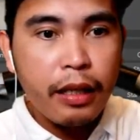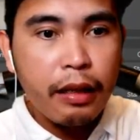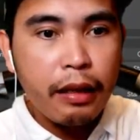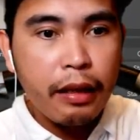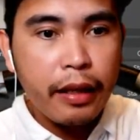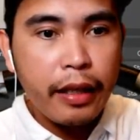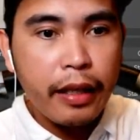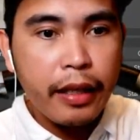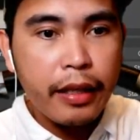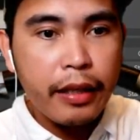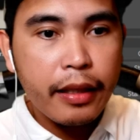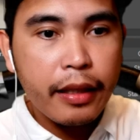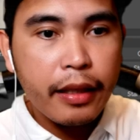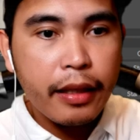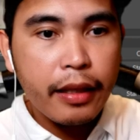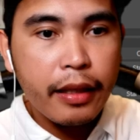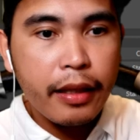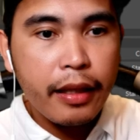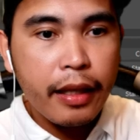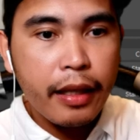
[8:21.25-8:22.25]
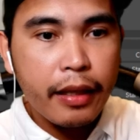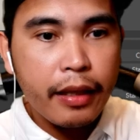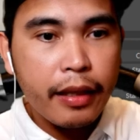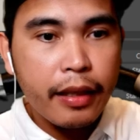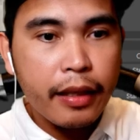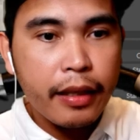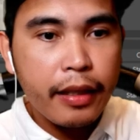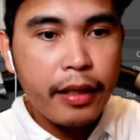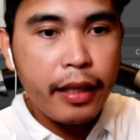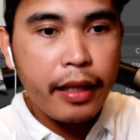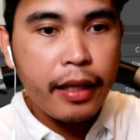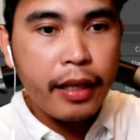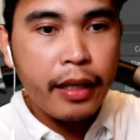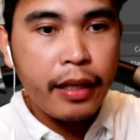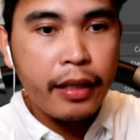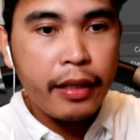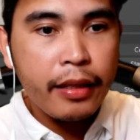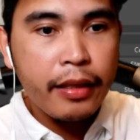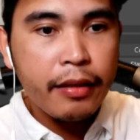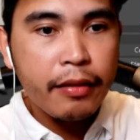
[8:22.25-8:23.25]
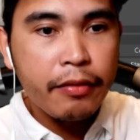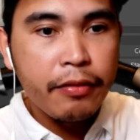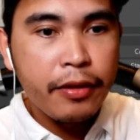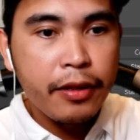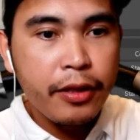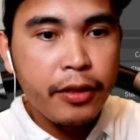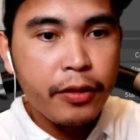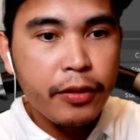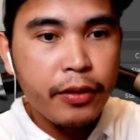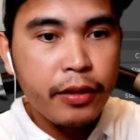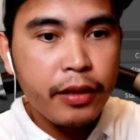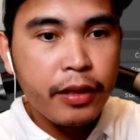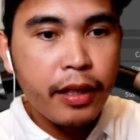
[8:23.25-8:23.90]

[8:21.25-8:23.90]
click that again, the video,